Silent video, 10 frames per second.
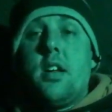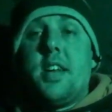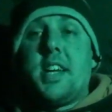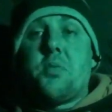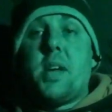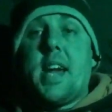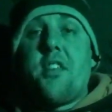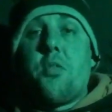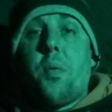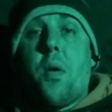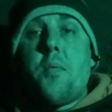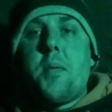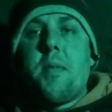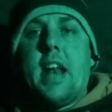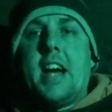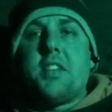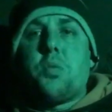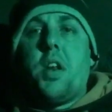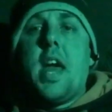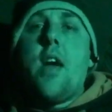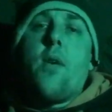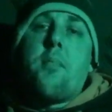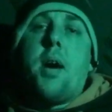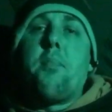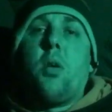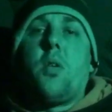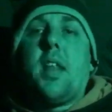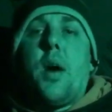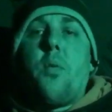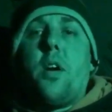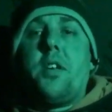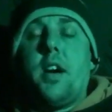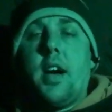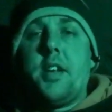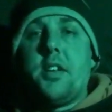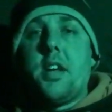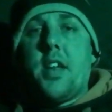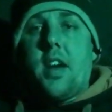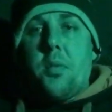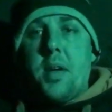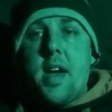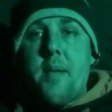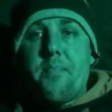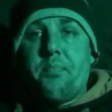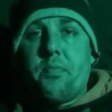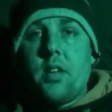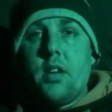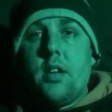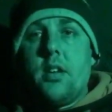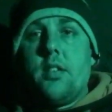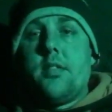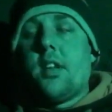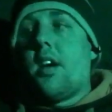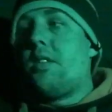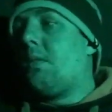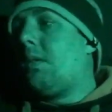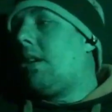next weekend will probably be my last one here. I might blog that one, and that'll be it. So